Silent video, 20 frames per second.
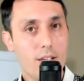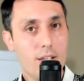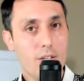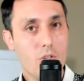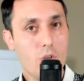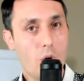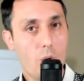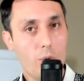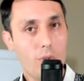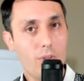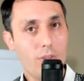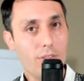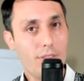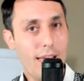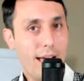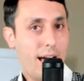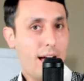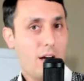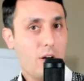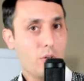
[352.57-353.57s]
So
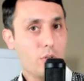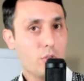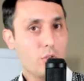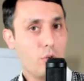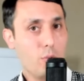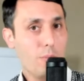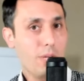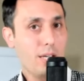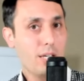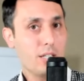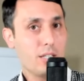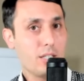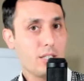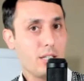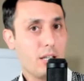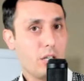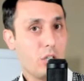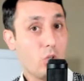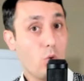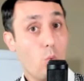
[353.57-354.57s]
now to me,
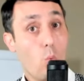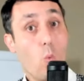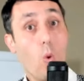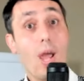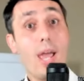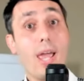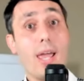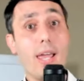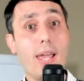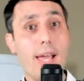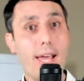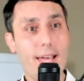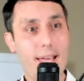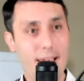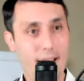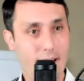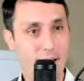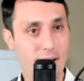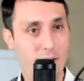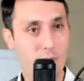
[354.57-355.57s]
it's like you way
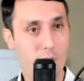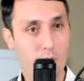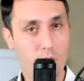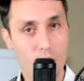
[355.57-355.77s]
ahead.